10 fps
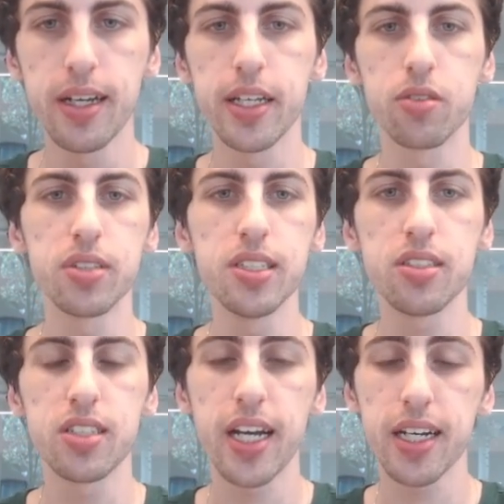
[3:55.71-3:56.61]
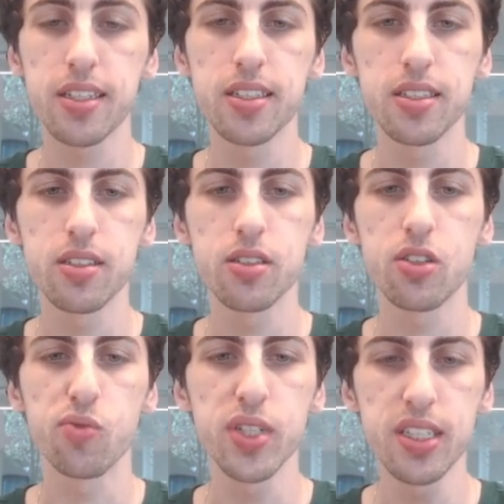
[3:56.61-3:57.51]
and they're each attacking
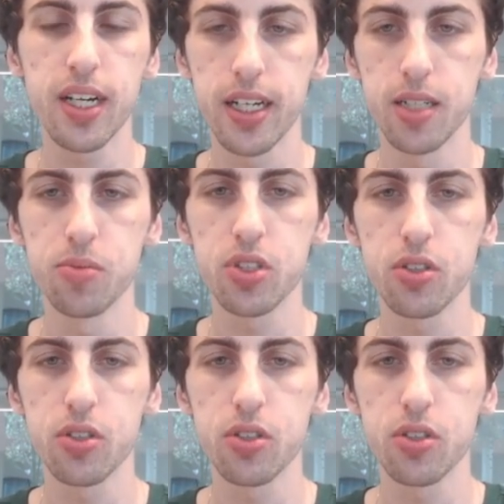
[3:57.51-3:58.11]
3 times,